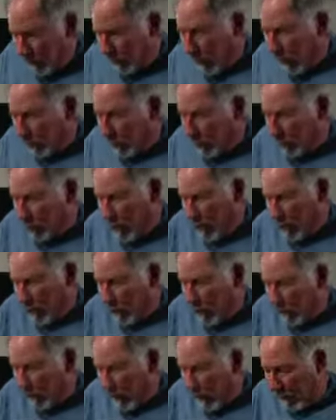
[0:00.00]
I'm
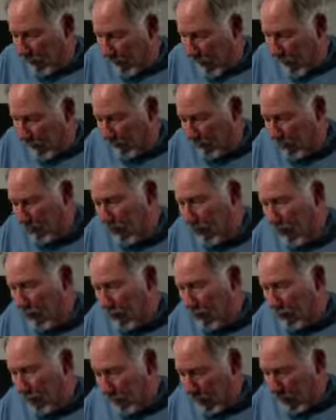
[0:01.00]
charging my battery.
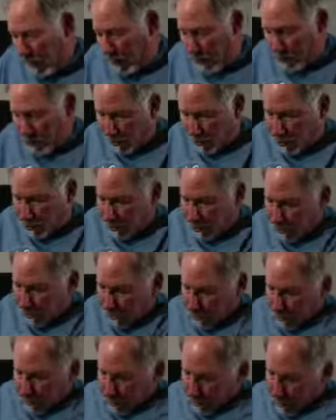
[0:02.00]
Now, on my
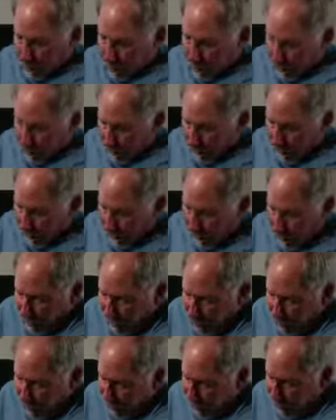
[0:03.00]
system,
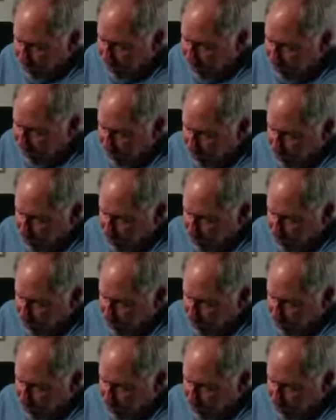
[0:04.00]
you'll